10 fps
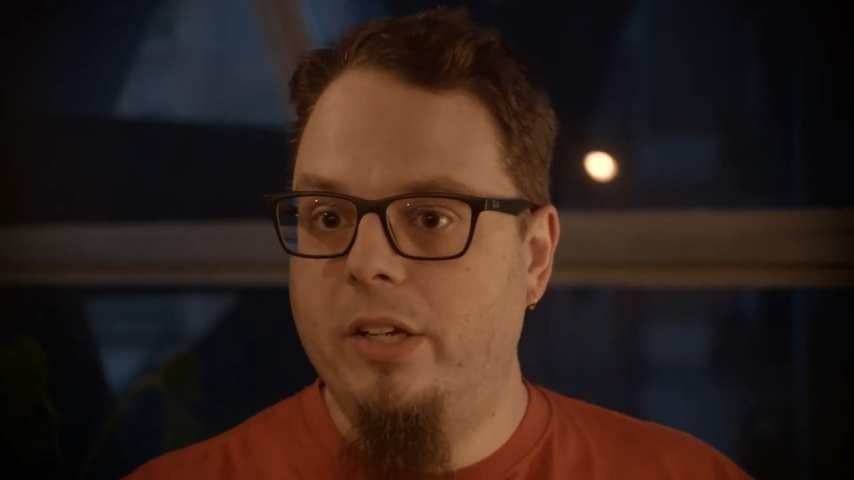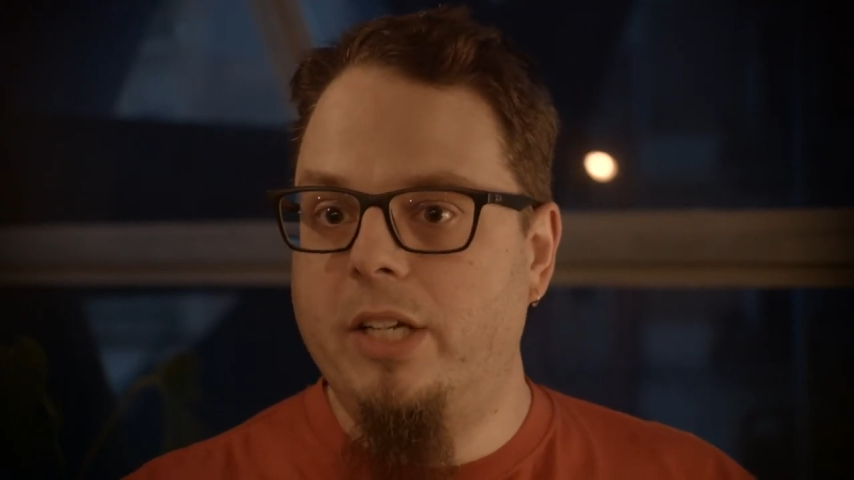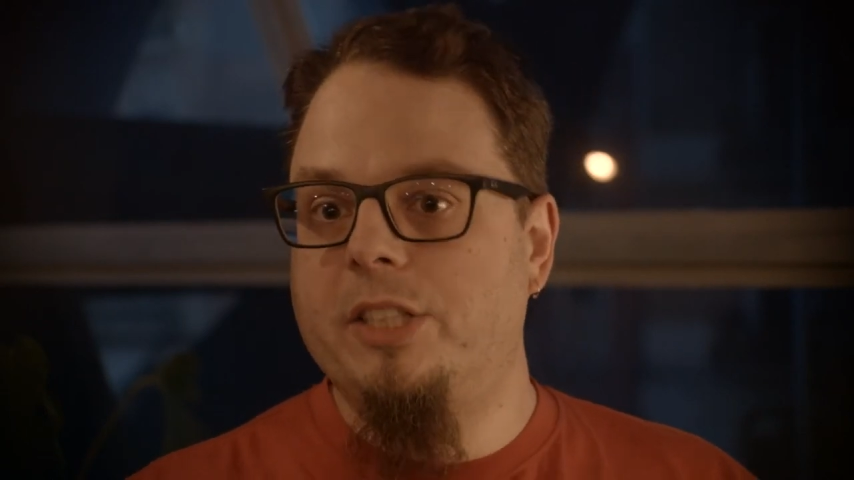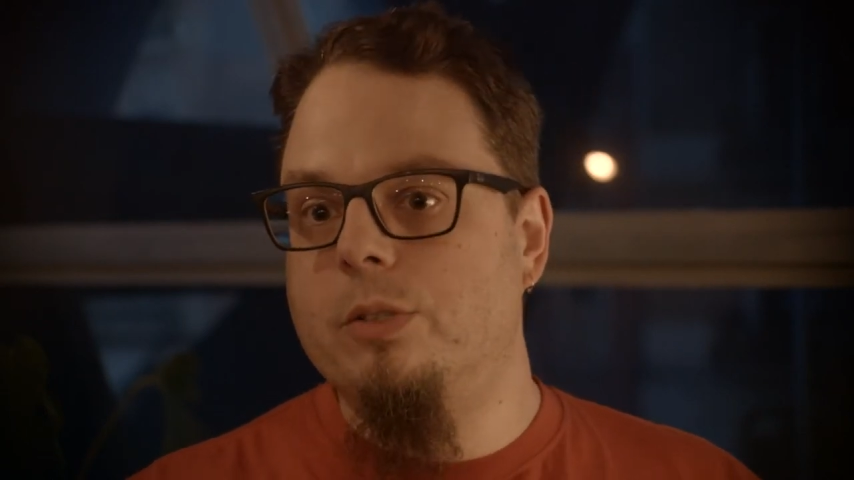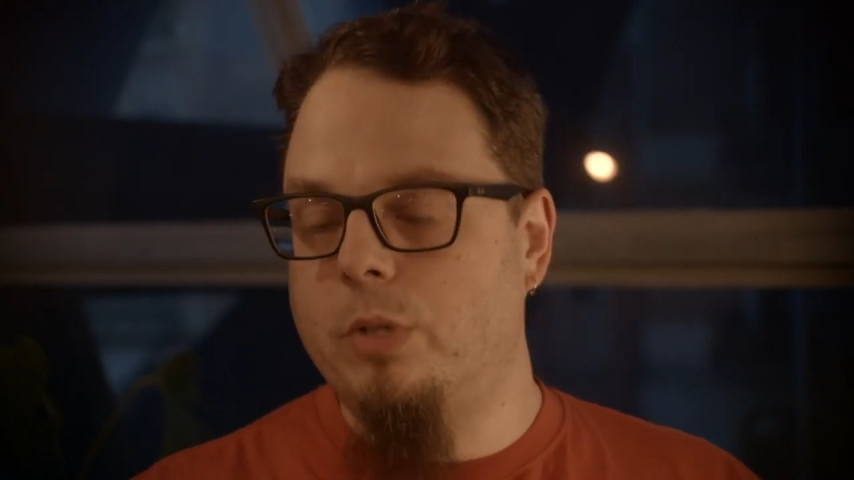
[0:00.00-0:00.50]

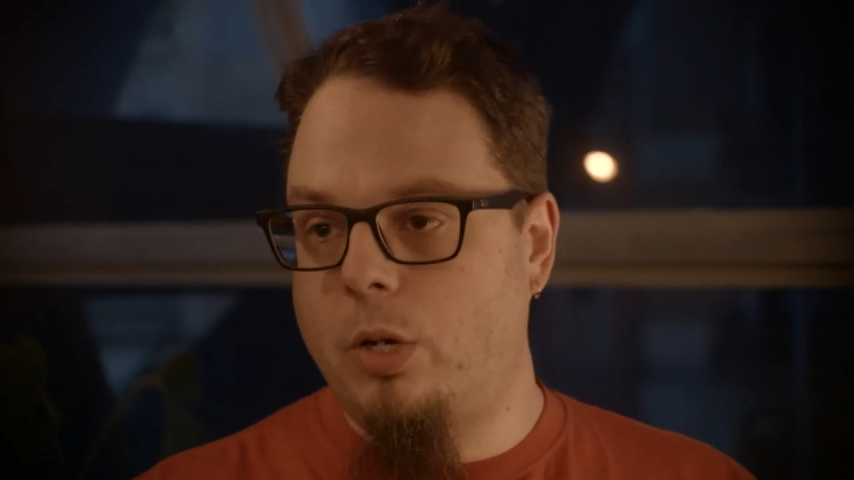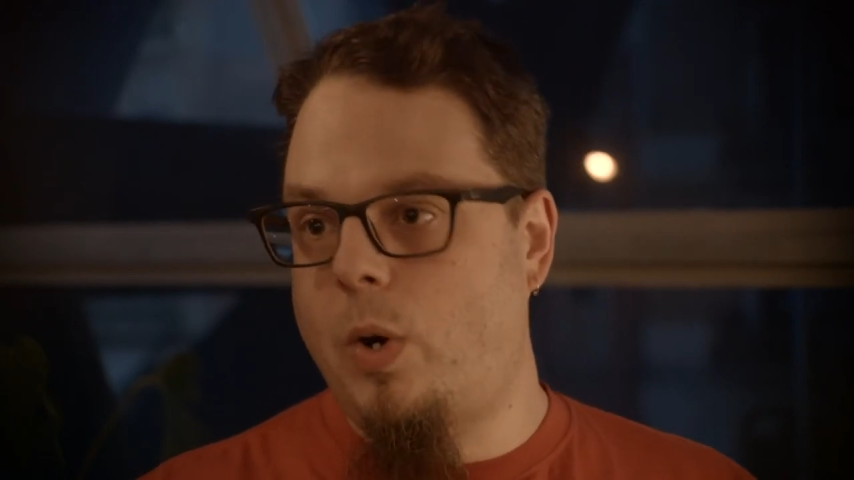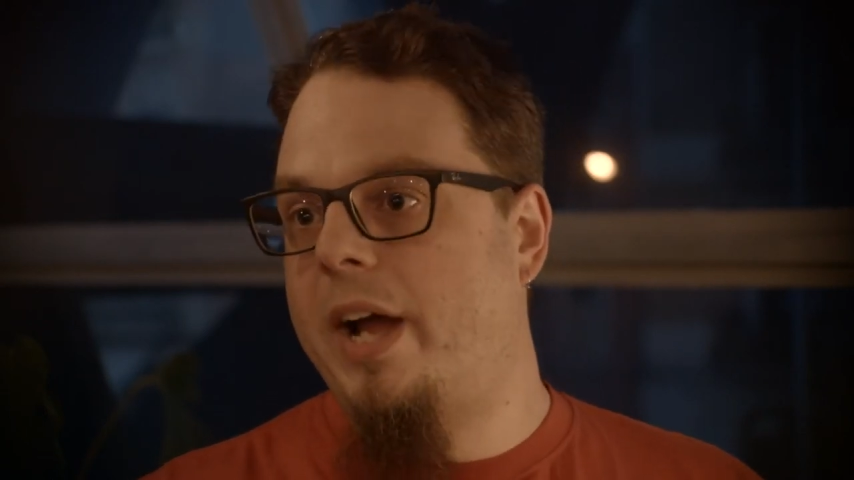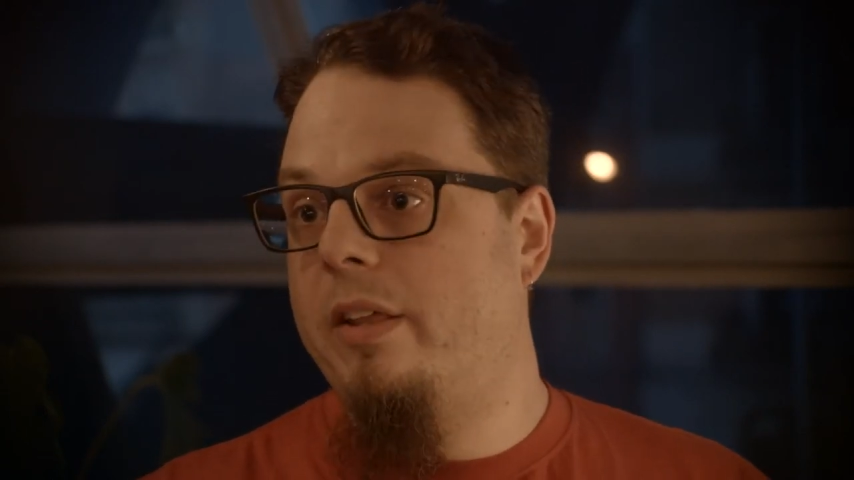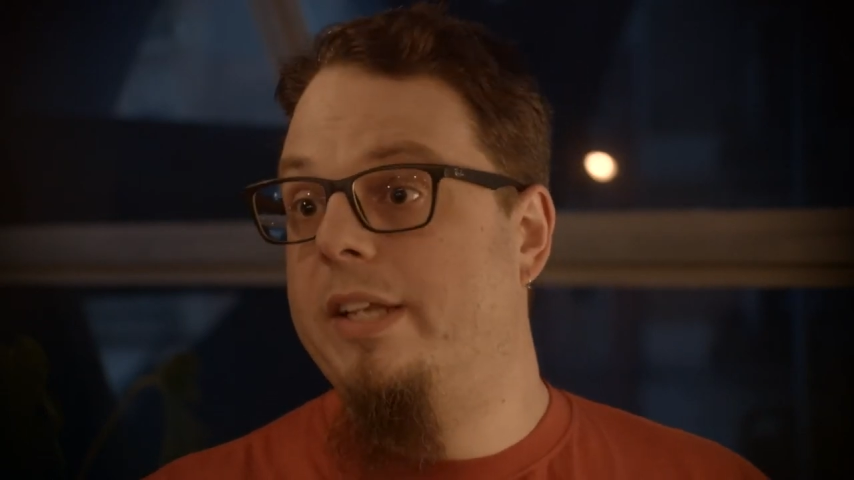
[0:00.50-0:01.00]
doesn't
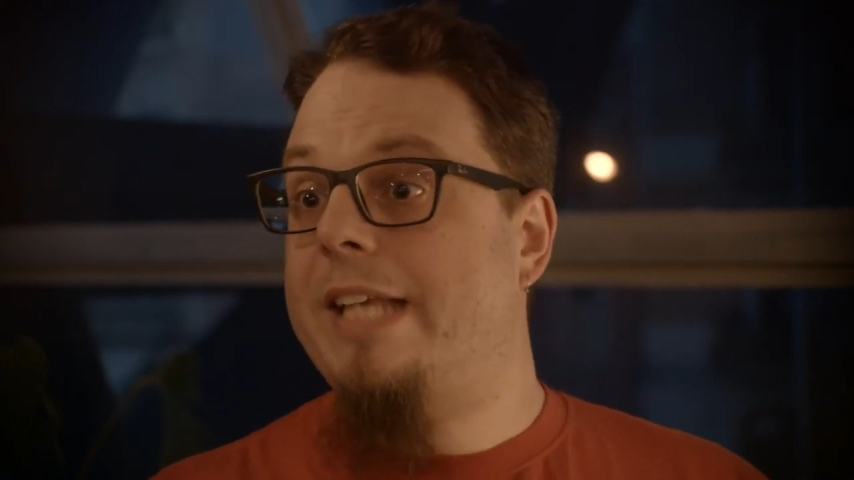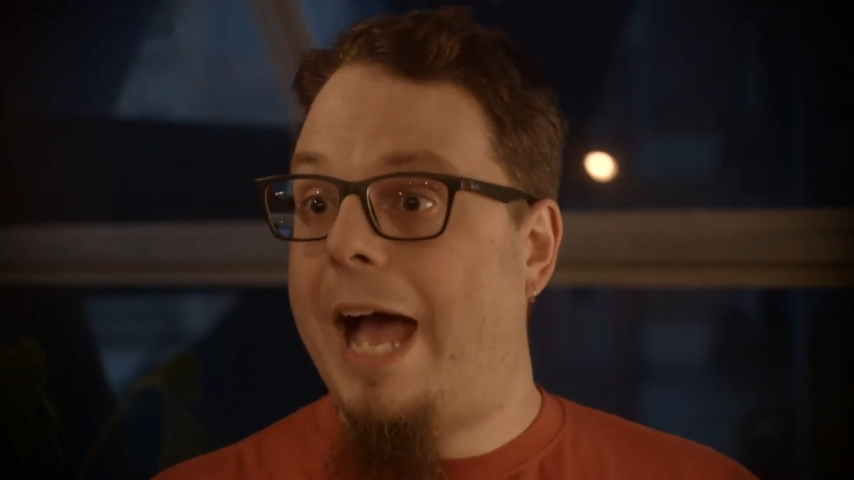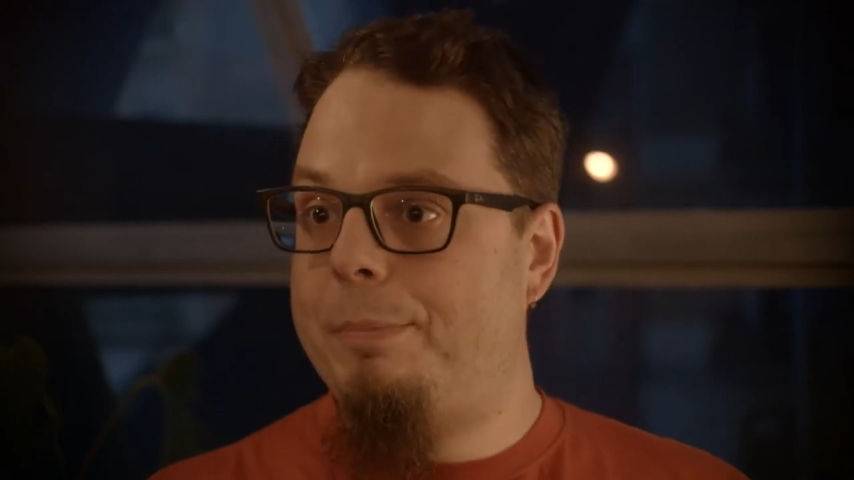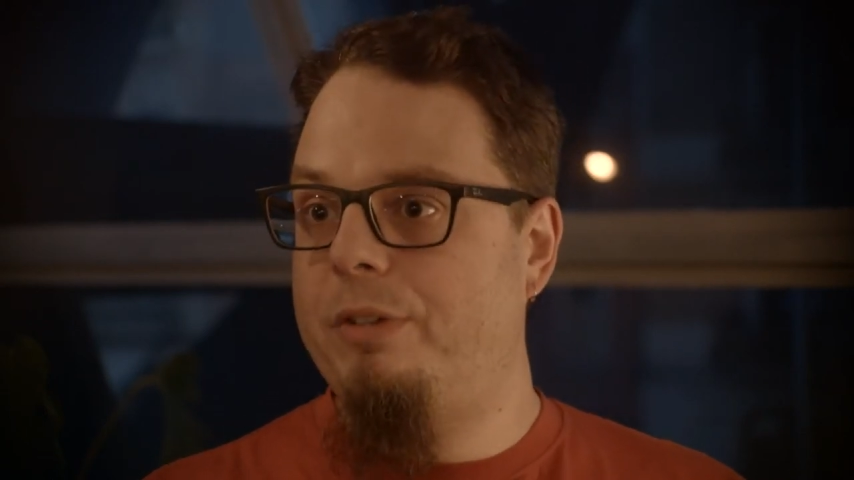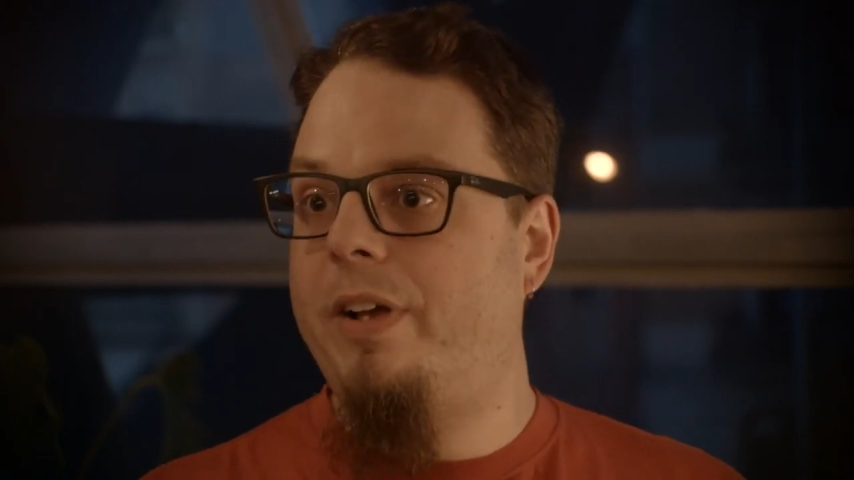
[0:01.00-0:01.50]
require the
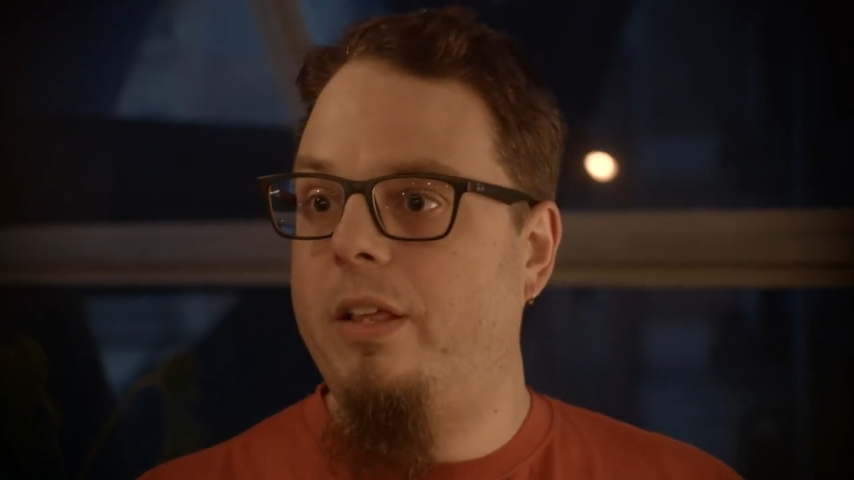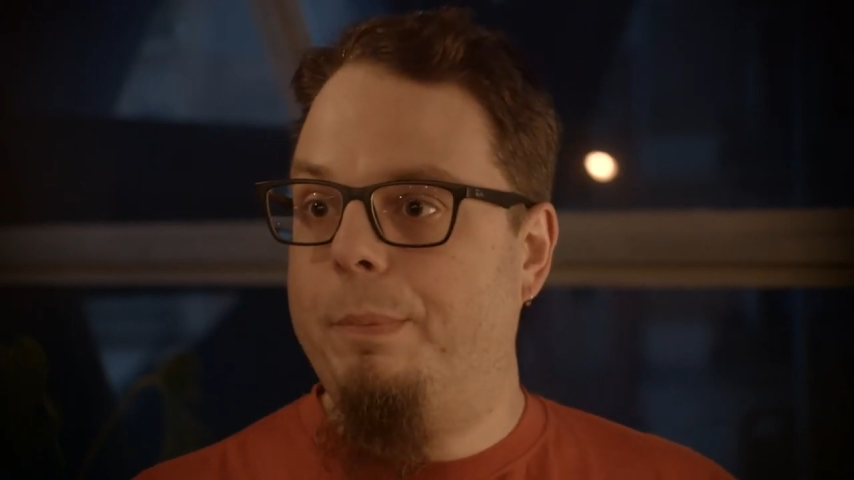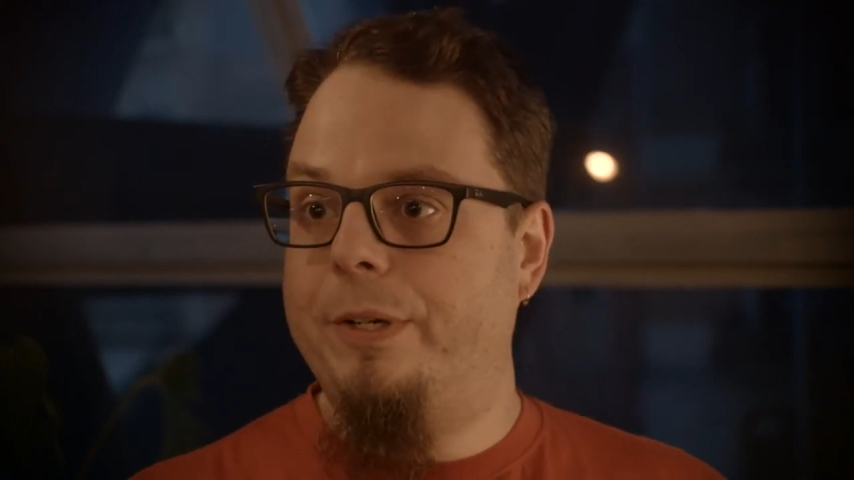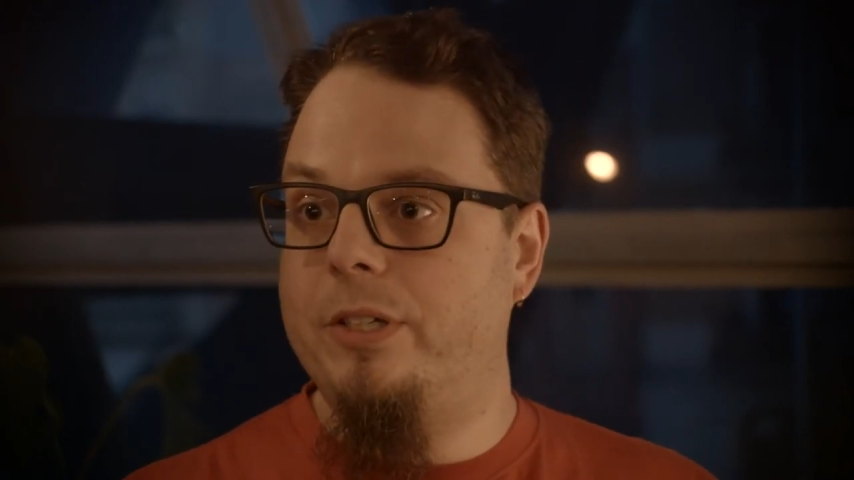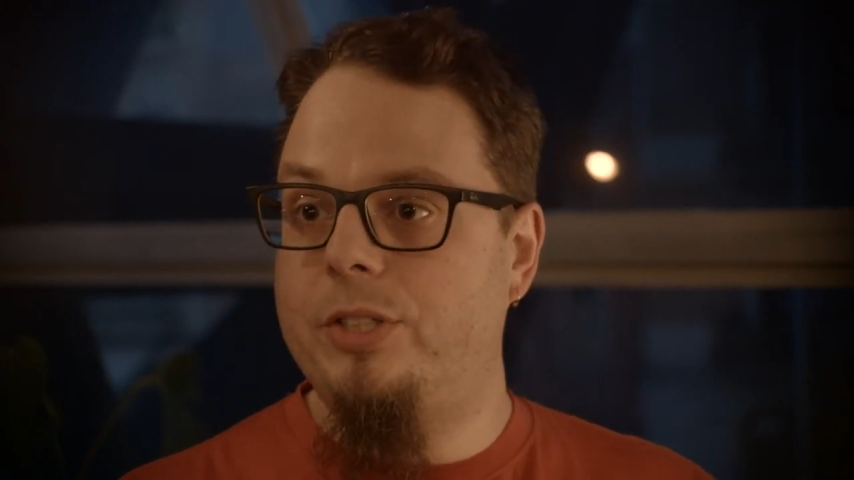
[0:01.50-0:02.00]
dApp
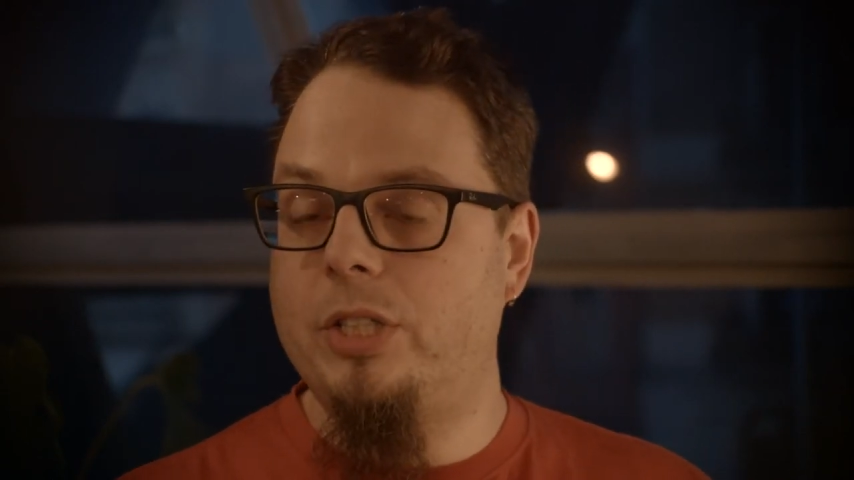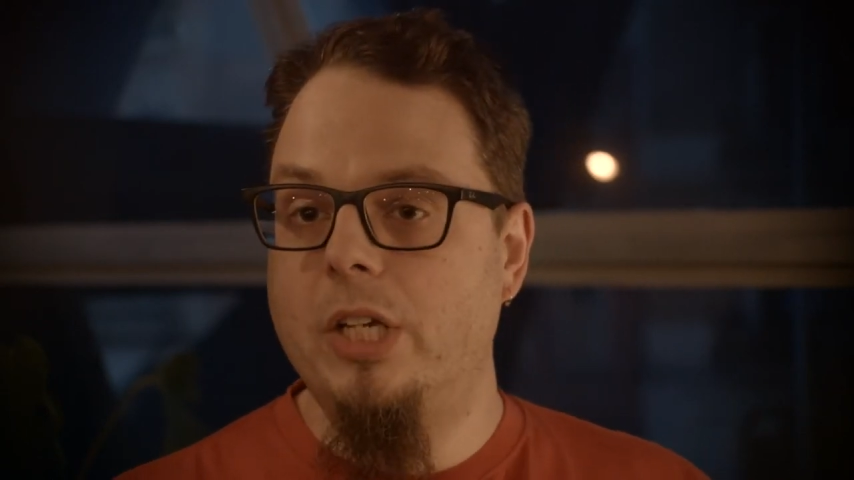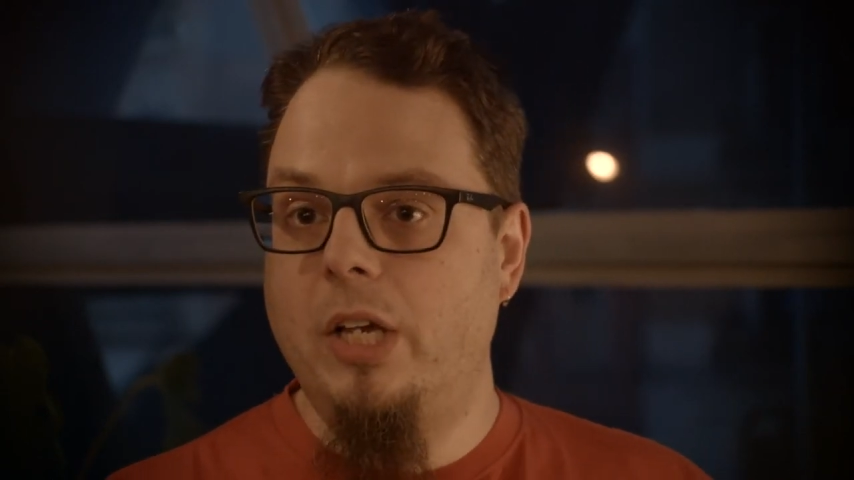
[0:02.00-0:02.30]
developers